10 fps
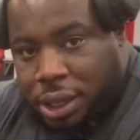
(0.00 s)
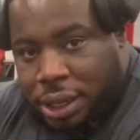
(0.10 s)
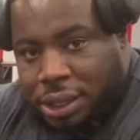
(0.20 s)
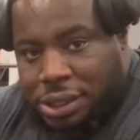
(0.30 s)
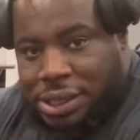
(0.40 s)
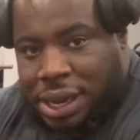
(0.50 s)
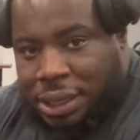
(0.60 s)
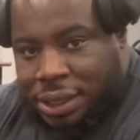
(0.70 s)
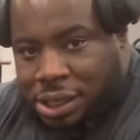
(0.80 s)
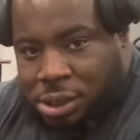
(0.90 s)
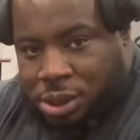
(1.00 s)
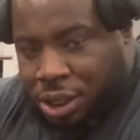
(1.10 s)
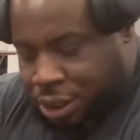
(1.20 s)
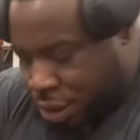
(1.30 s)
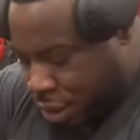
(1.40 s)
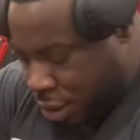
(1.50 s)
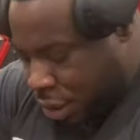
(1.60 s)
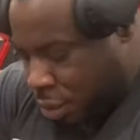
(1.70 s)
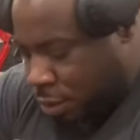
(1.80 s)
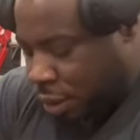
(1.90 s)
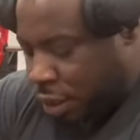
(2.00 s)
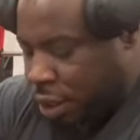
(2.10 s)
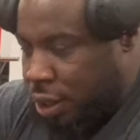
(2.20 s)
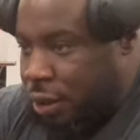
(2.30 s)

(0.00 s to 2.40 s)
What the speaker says: And it's time to get some good detail work in.